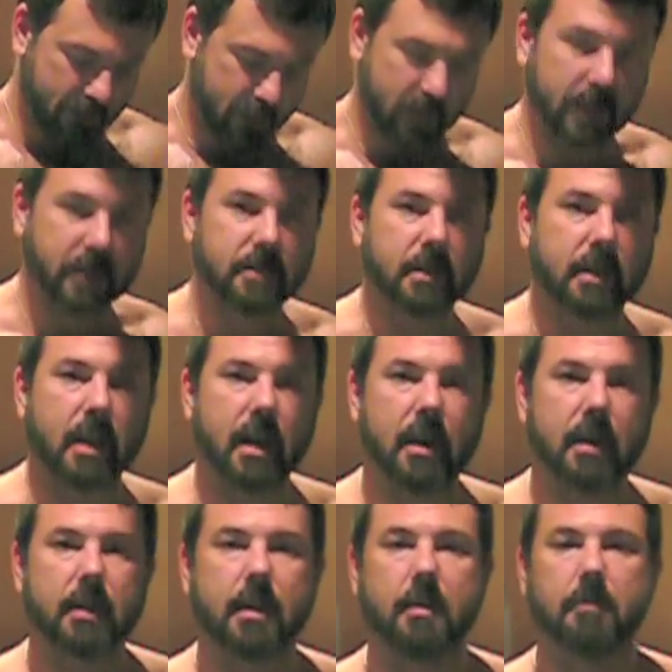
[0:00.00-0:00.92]
it's
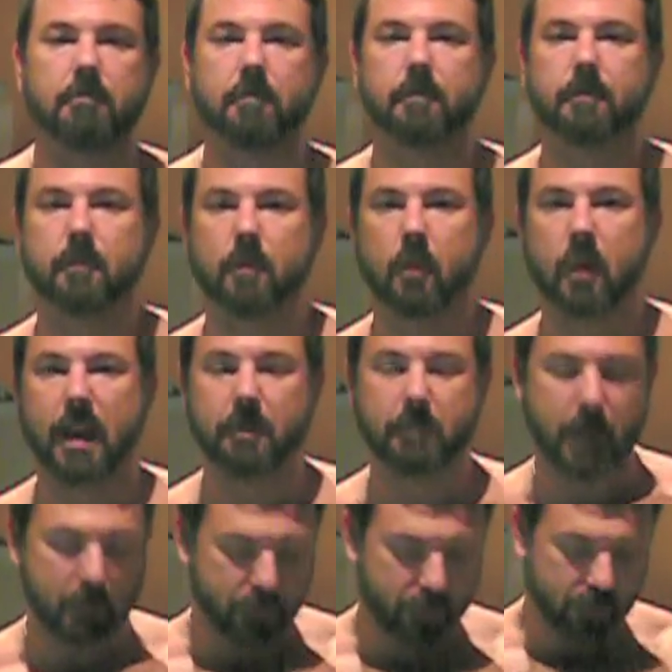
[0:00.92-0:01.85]
got white
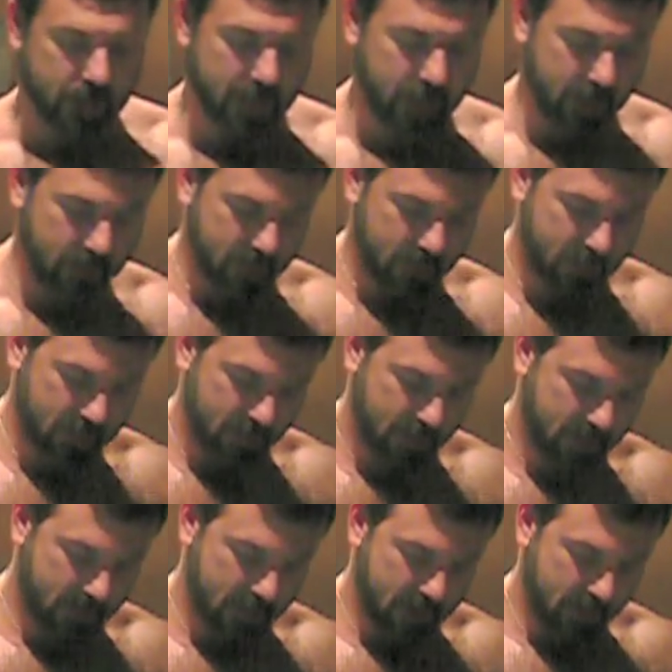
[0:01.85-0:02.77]
pepper in it
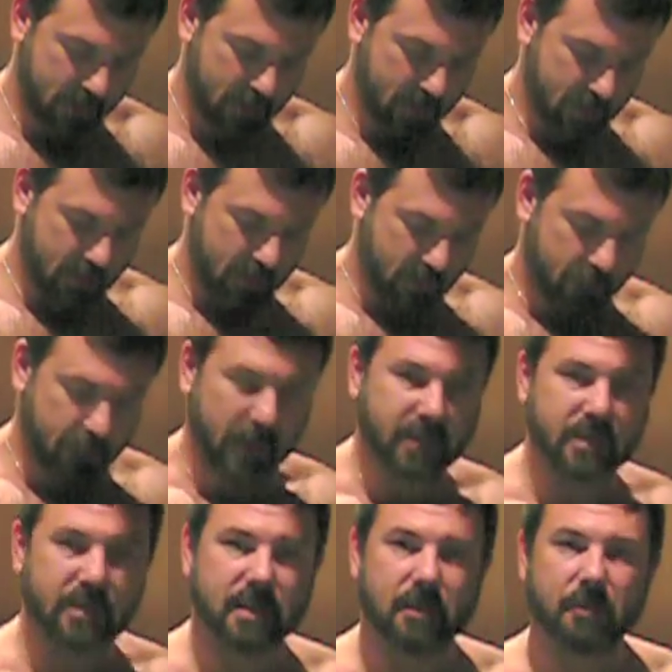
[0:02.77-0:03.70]

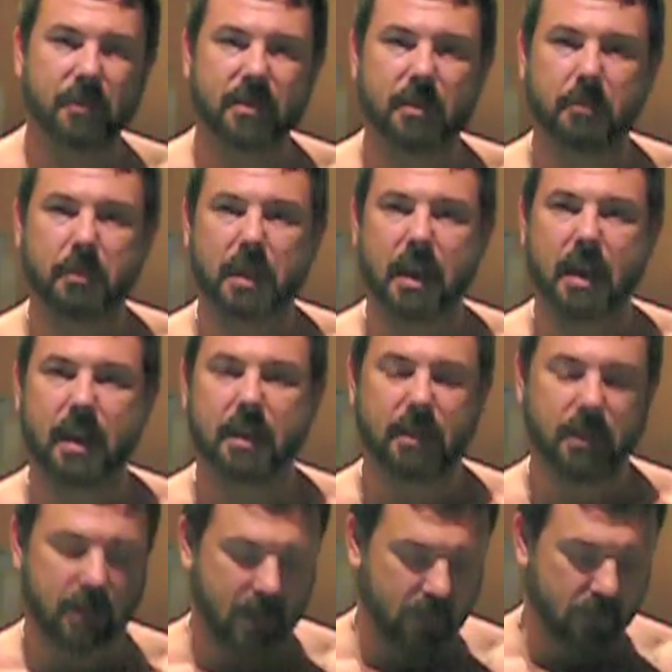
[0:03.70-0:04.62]
mixed in with a blend,
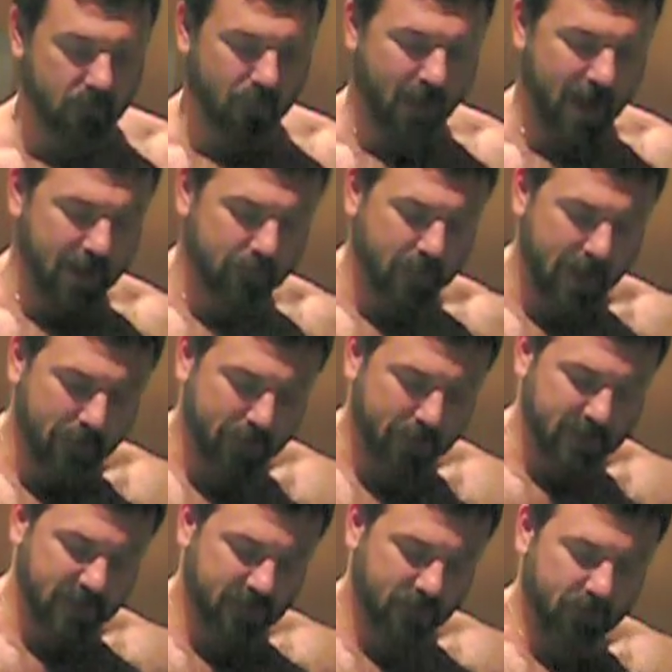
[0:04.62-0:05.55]
and white pepper
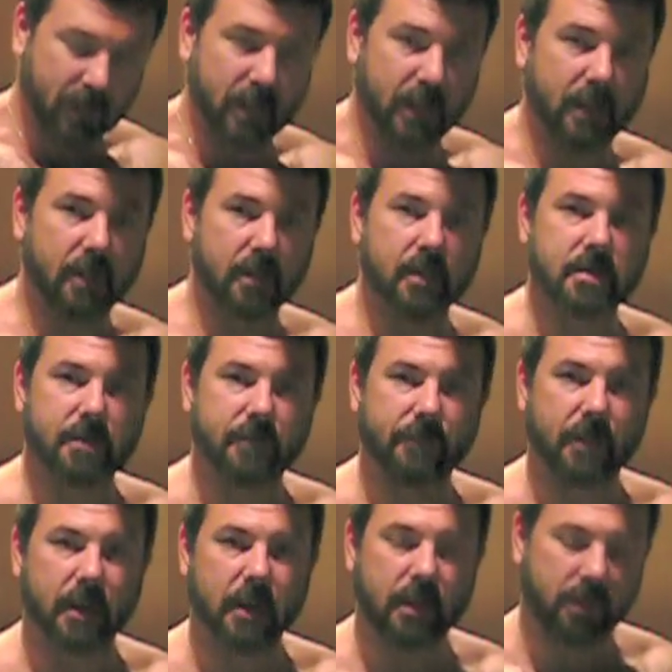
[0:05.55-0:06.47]
is a
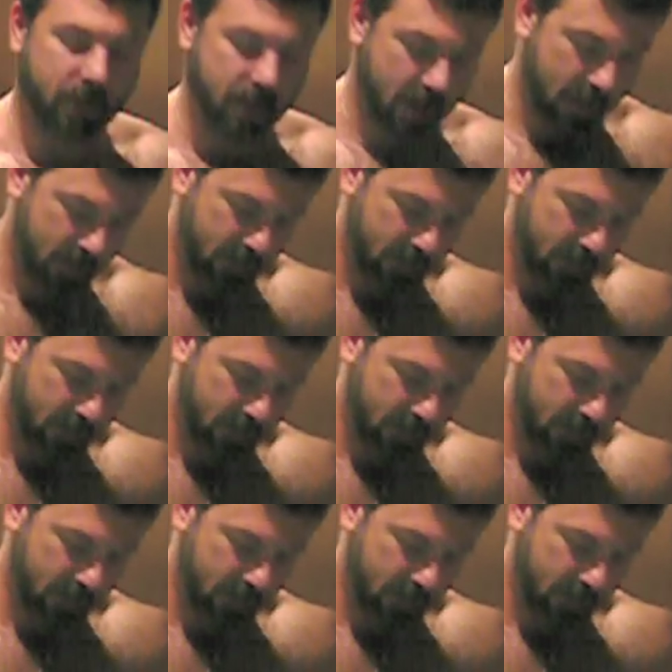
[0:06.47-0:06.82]
funny thing.